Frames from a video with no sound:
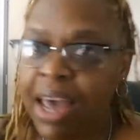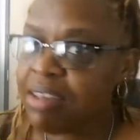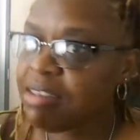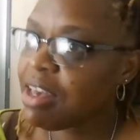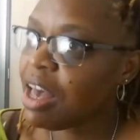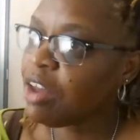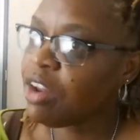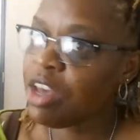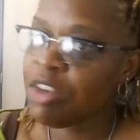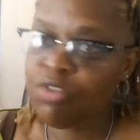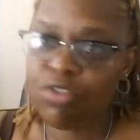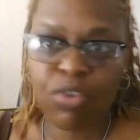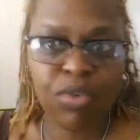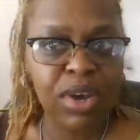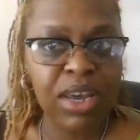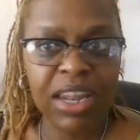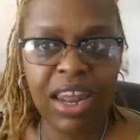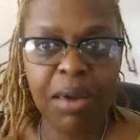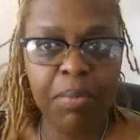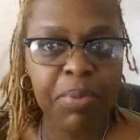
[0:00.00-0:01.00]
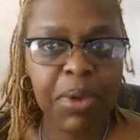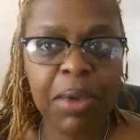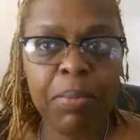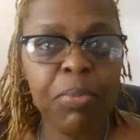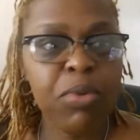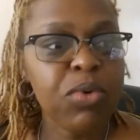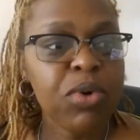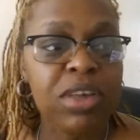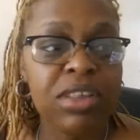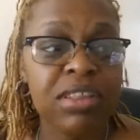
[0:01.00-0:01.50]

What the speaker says: that's how they screen their people,